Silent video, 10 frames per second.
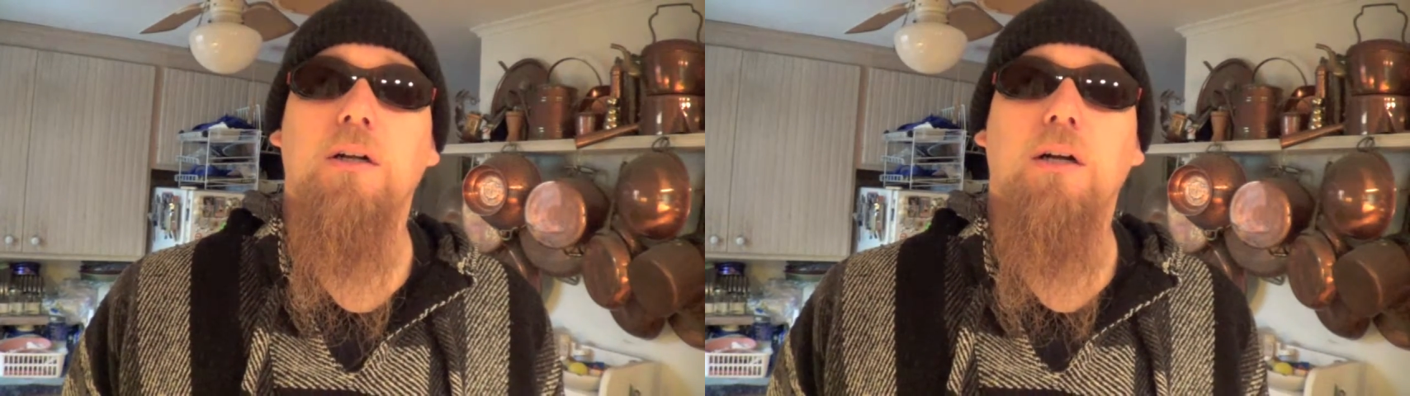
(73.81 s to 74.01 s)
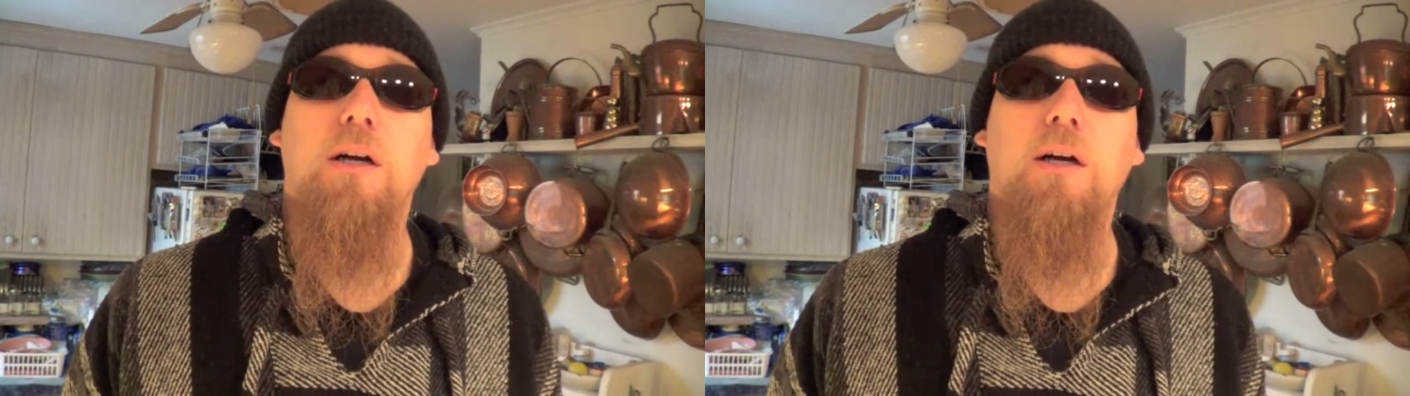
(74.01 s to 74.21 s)

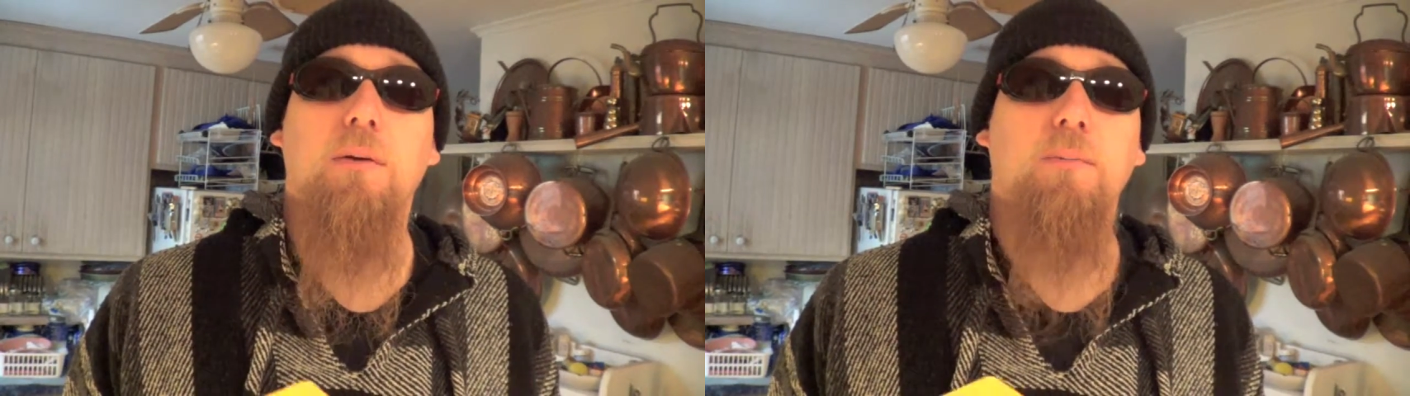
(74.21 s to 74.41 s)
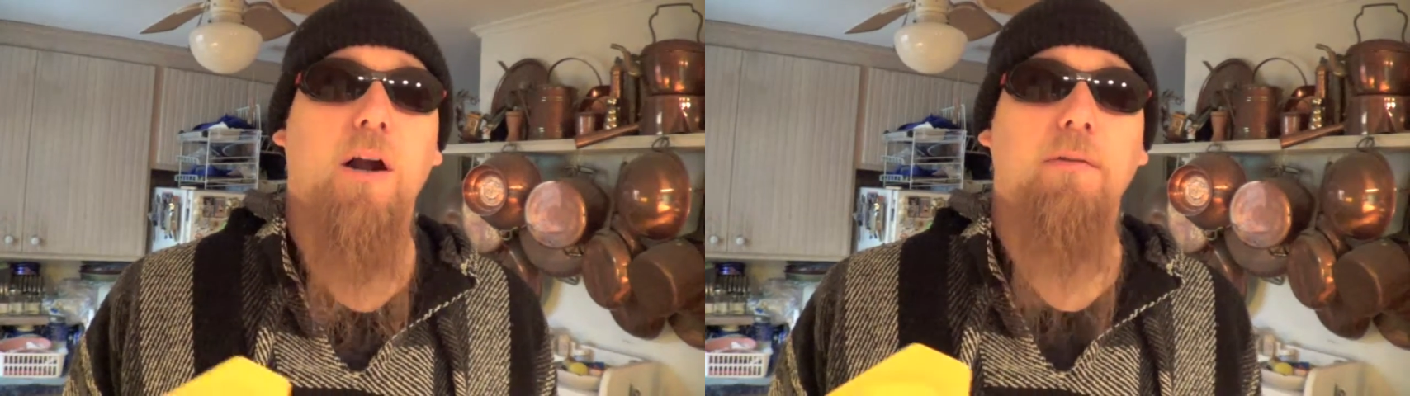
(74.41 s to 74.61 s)

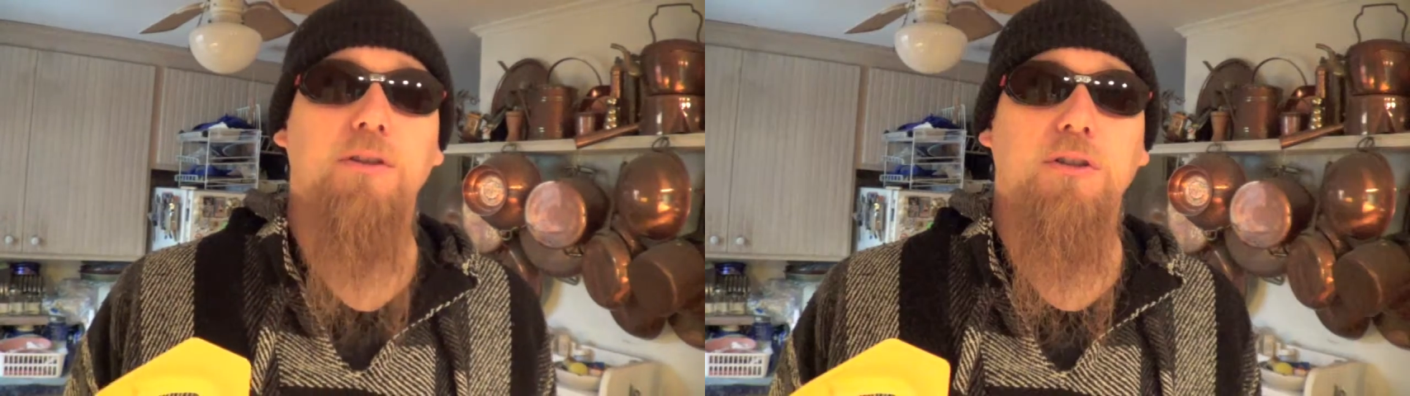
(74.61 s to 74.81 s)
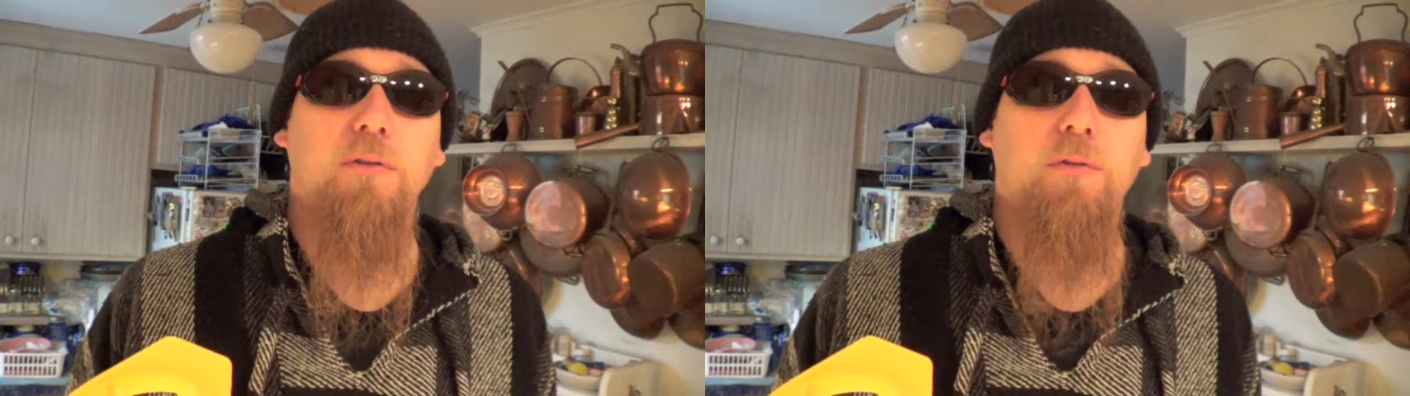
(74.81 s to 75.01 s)
But
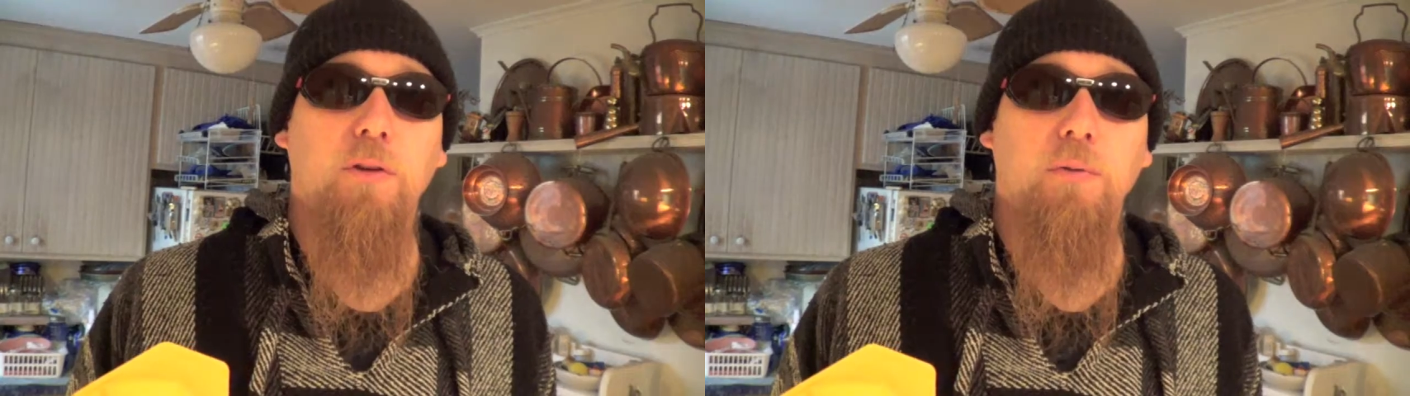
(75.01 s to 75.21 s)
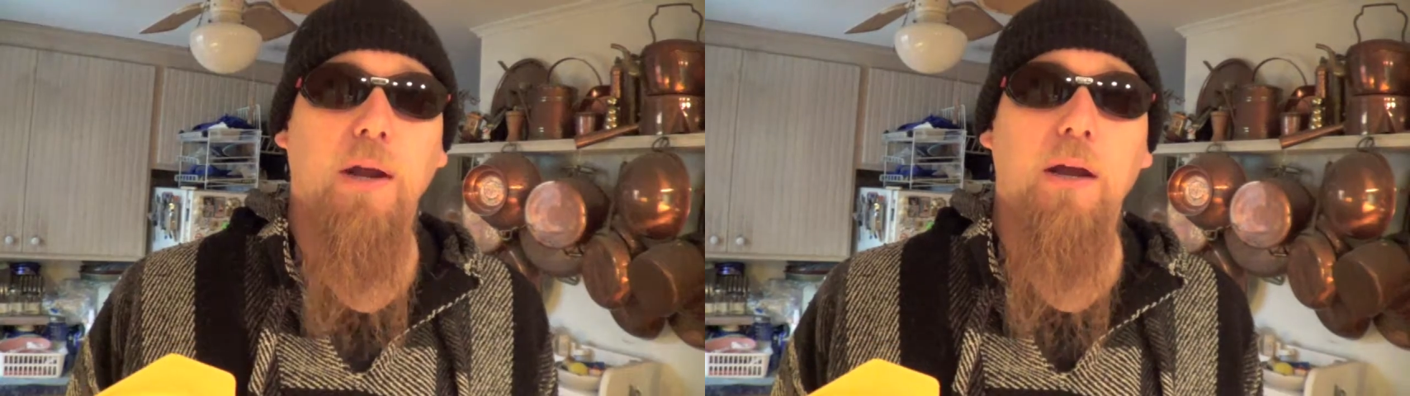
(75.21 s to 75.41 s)
obviously for
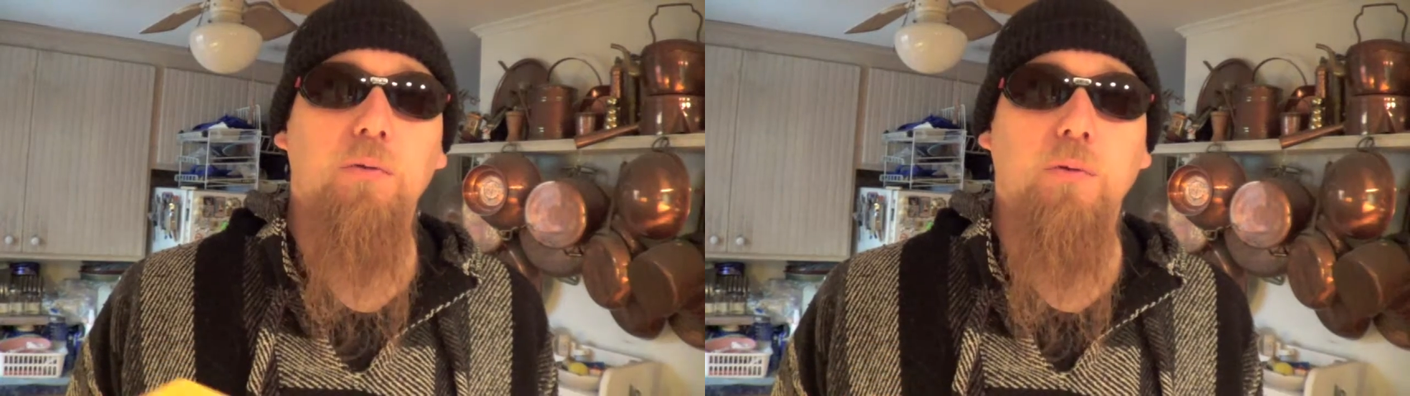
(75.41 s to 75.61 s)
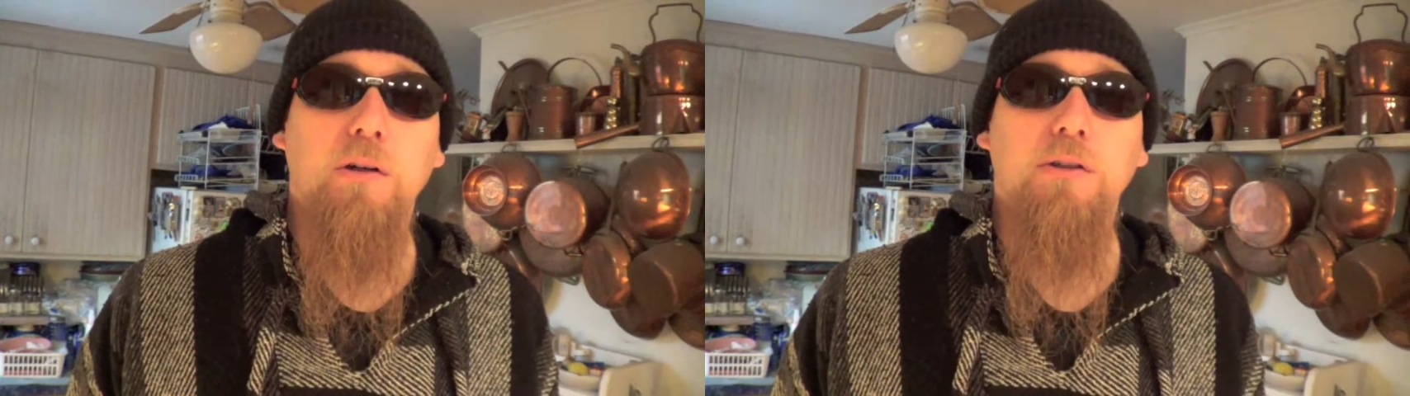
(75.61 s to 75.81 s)
the
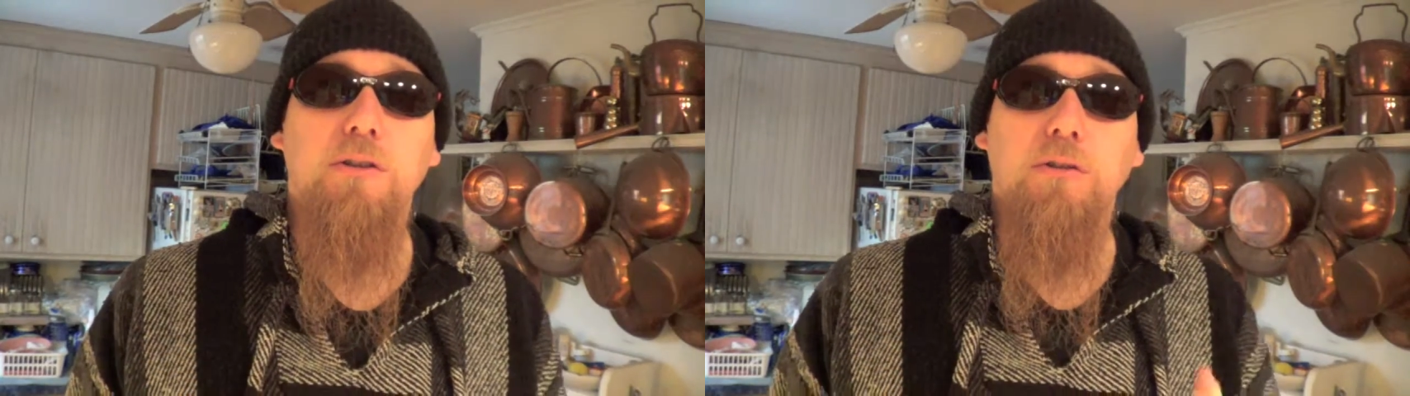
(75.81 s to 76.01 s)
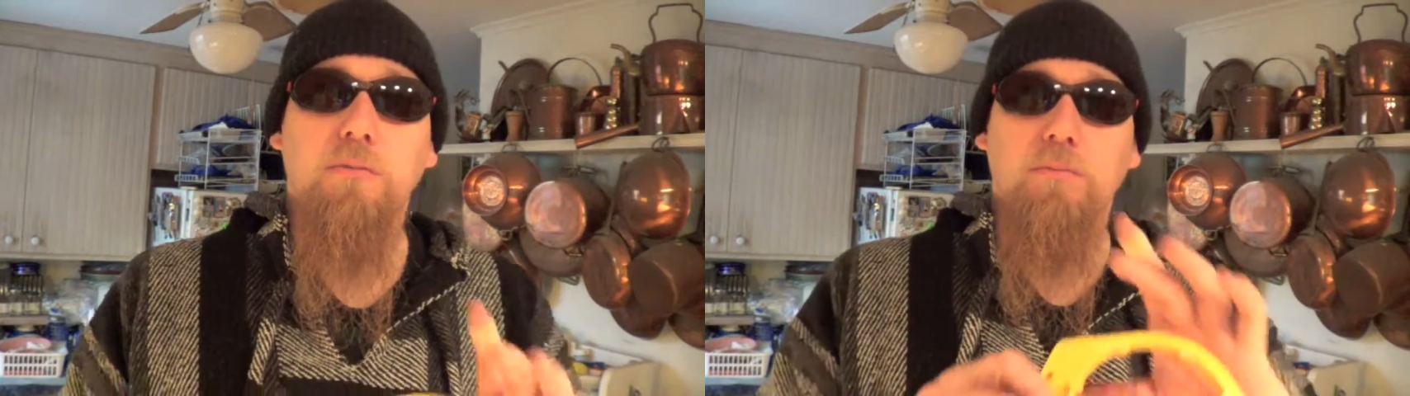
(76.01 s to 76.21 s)
round
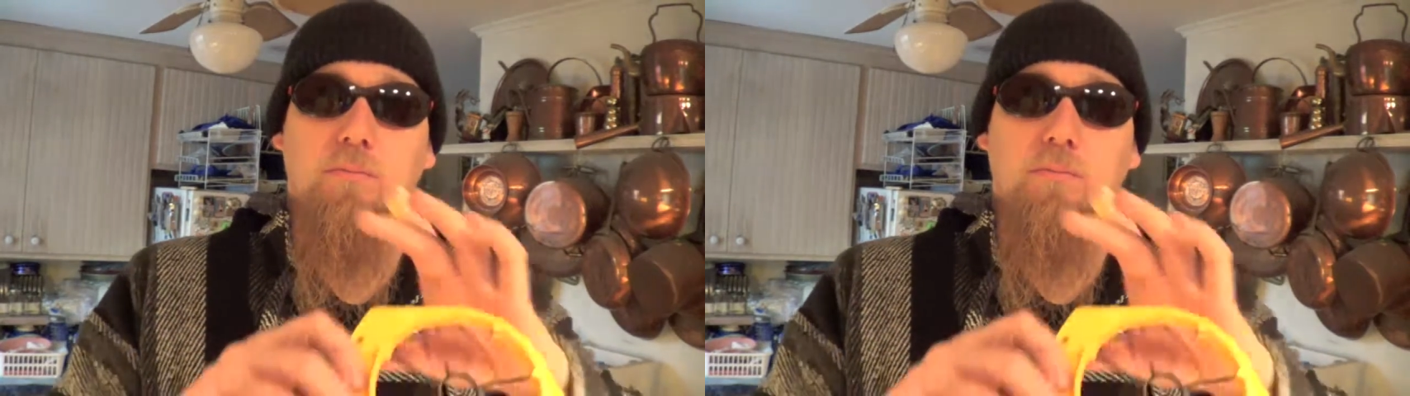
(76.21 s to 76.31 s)
ones,